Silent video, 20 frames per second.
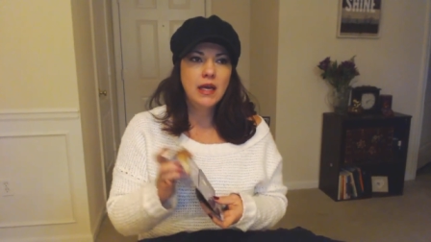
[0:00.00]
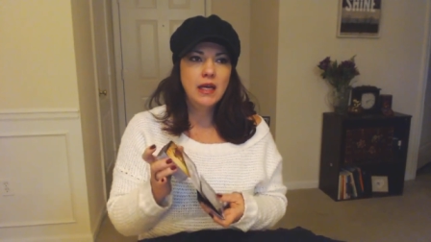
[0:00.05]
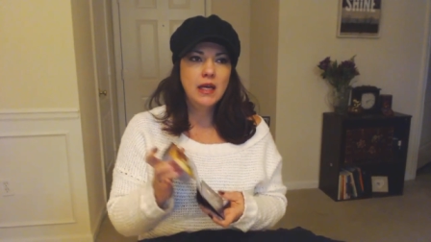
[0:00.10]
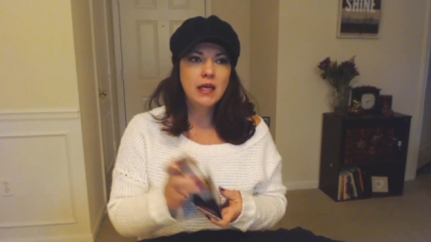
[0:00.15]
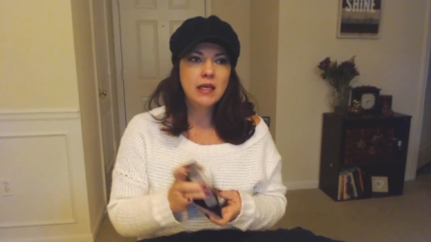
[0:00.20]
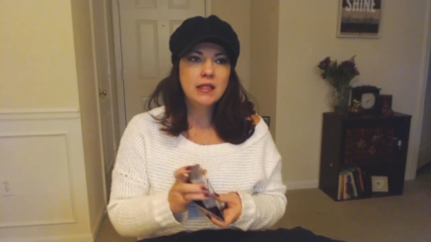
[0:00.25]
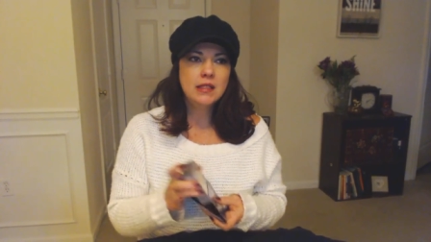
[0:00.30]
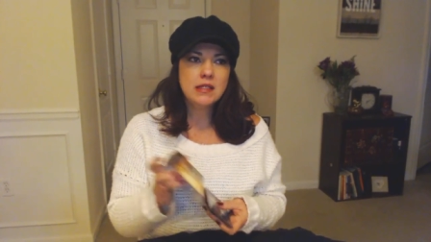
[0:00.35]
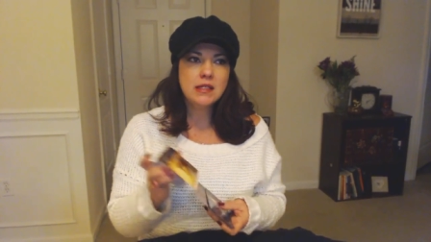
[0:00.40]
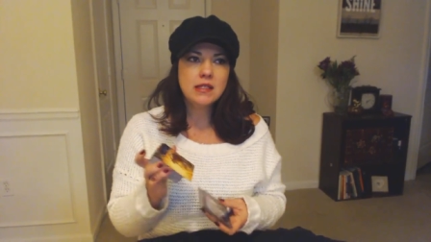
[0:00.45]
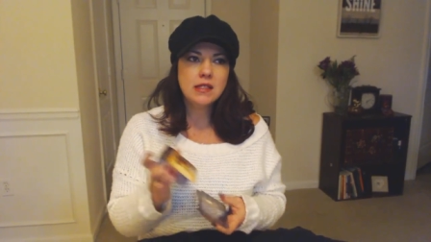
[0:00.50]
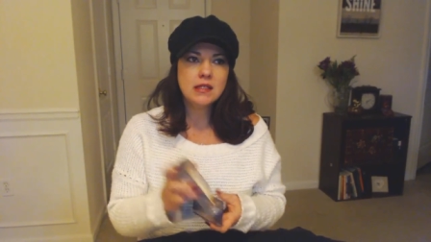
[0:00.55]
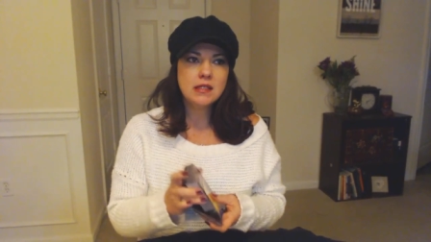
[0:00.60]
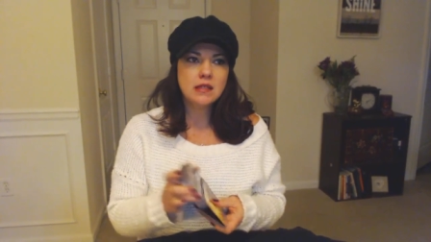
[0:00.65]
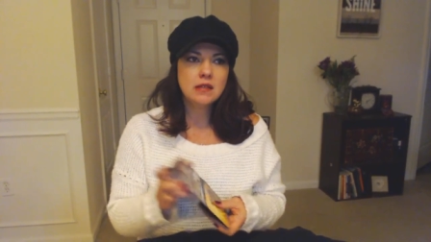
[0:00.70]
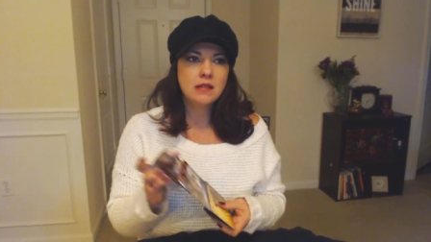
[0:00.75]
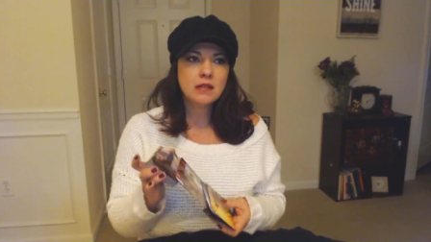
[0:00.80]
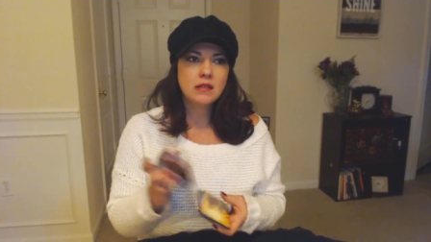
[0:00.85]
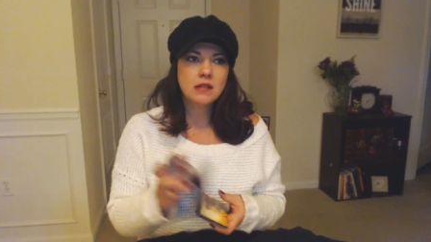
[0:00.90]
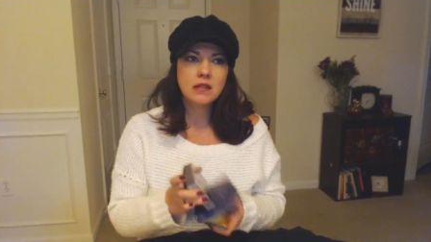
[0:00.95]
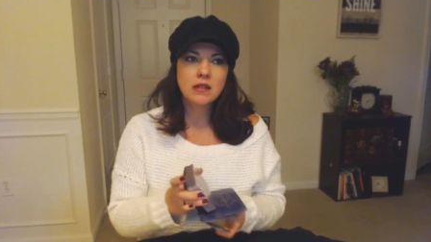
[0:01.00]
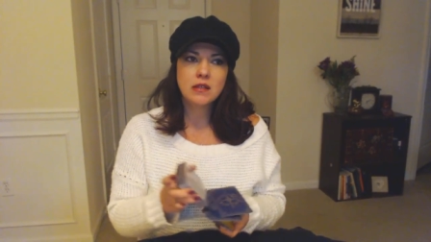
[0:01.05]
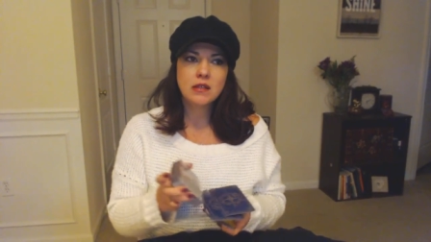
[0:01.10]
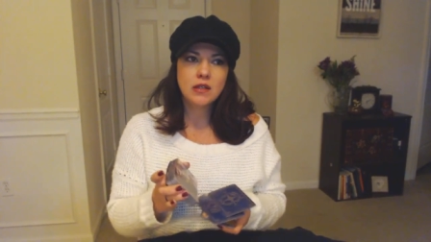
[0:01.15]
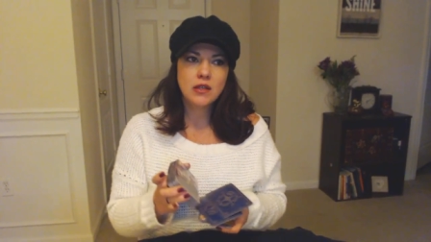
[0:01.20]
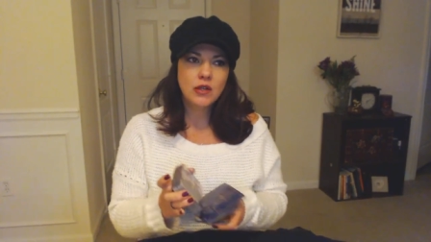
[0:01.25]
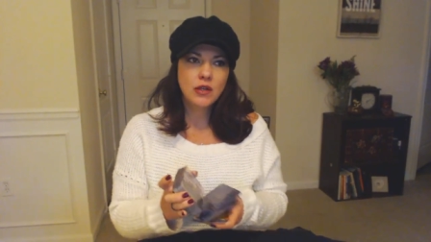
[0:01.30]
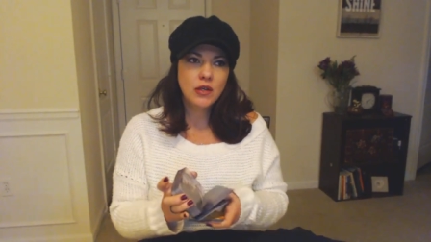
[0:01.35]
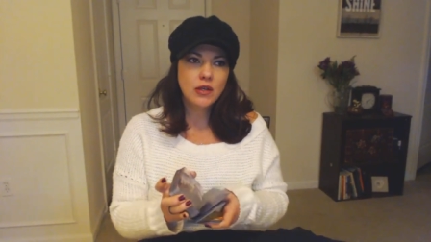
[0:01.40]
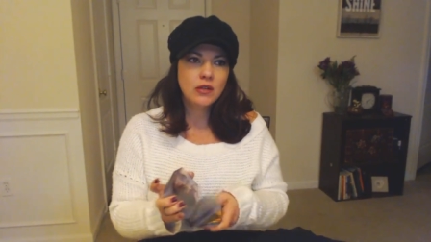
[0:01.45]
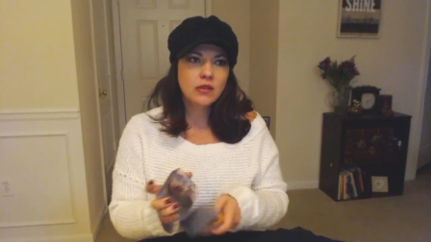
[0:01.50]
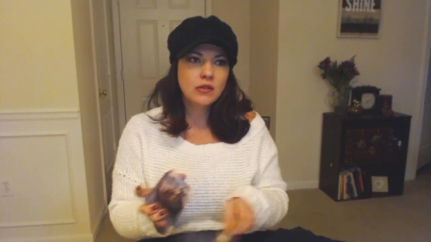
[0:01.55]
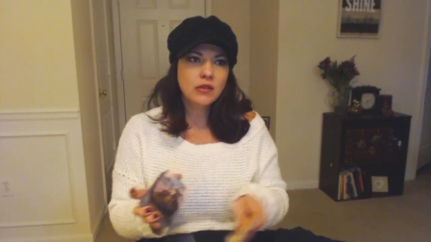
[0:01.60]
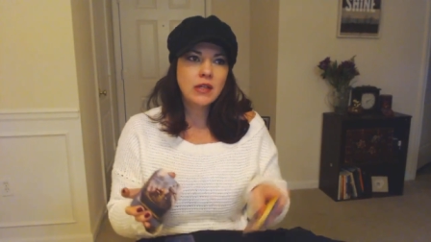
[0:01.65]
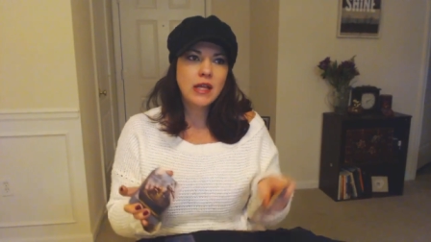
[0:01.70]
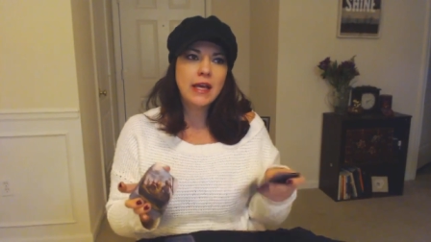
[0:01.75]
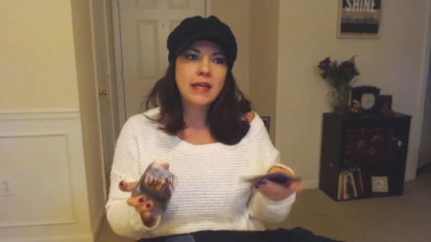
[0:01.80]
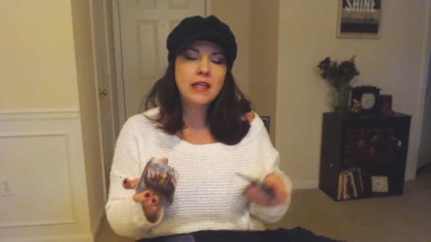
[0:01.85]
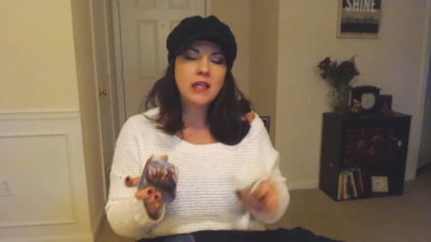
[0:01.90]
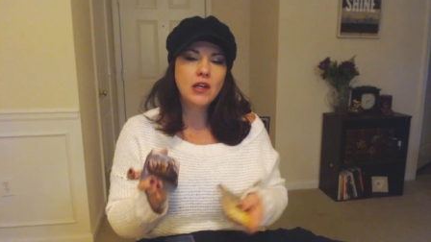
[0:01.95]
it's
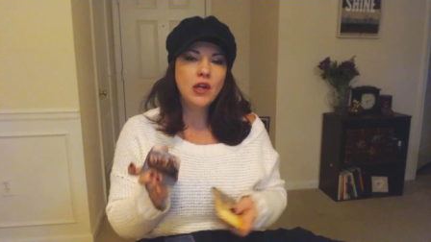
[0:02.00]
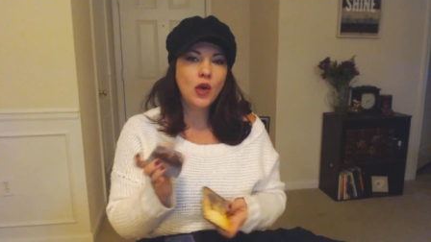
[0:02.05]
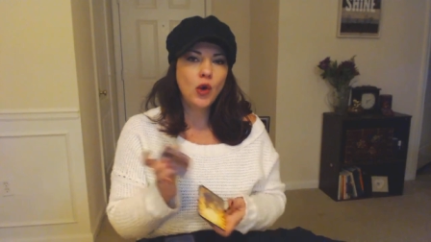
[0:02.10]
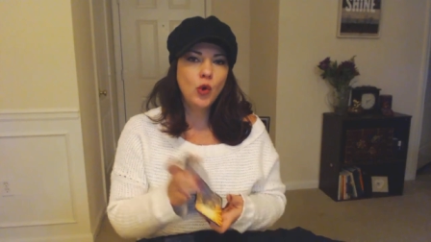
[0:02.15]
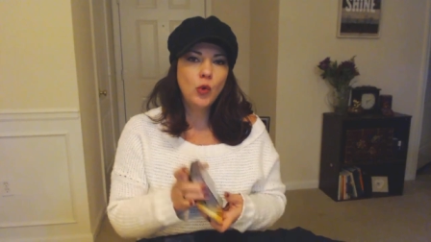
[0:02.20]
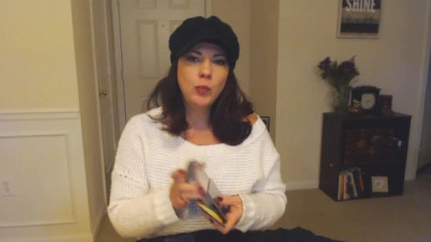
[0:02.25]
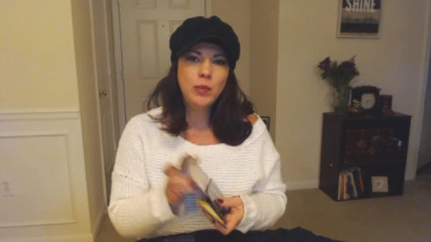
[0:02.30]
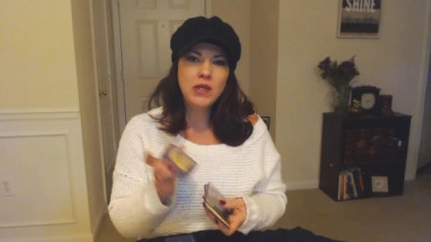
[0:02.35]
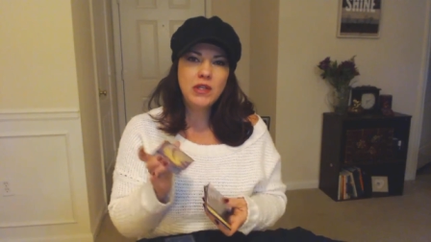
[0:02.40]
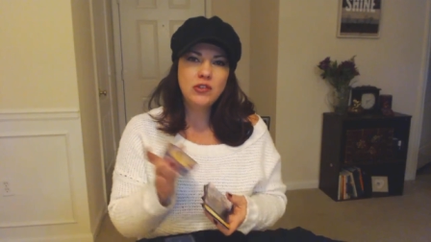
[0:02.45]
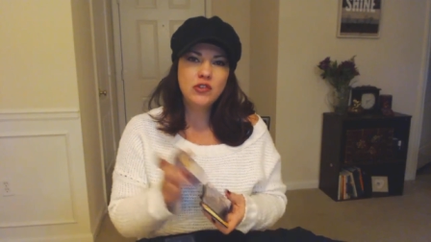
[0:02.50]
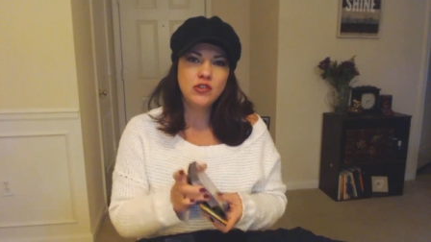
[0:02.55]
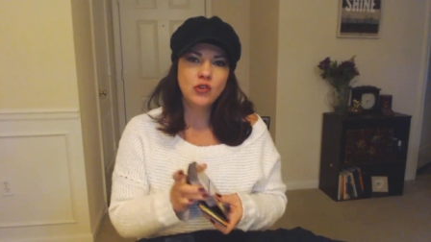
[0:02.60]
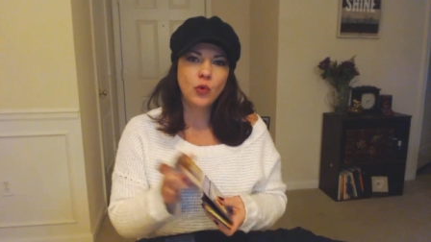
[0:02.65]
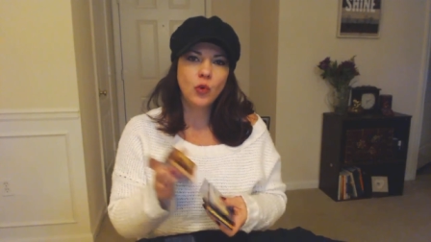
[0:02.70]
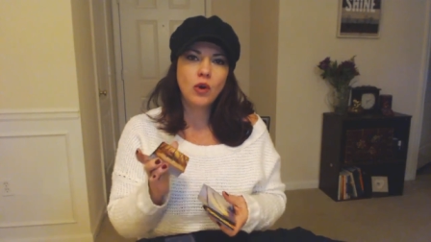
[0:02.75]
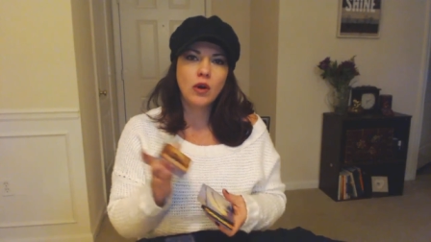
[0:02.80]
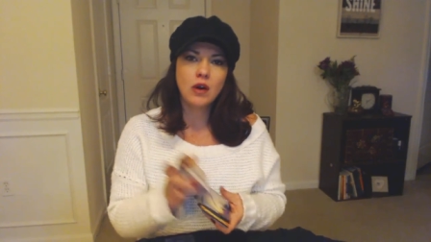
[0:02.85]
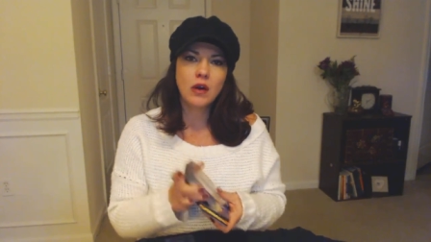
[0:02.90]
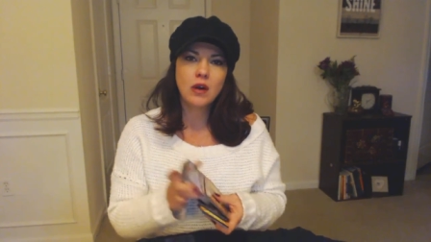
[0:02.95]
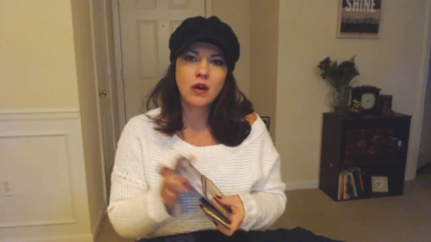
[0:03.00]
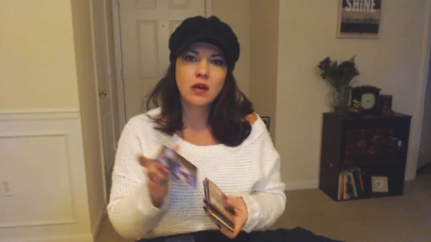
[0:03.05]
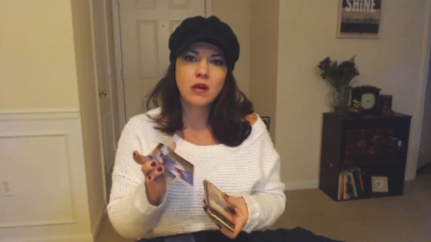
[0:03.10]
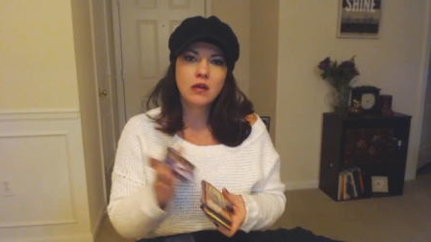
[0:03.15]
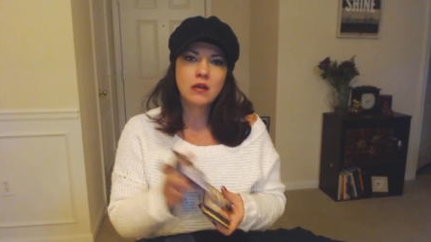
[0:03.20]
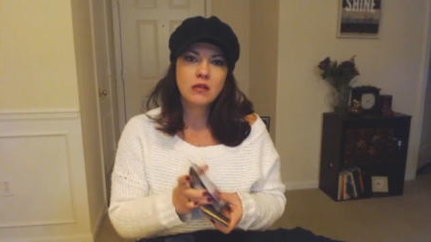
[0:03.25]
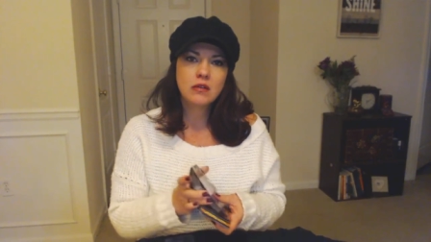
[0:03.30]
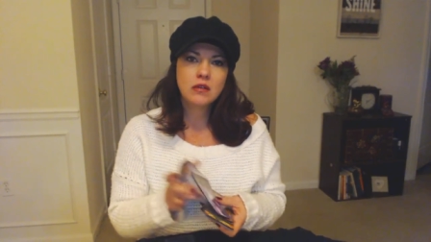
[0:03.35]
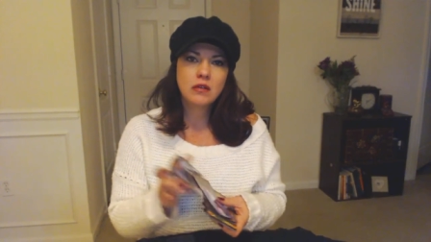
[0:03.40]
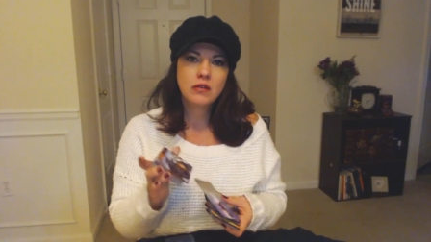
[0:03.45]
like an open door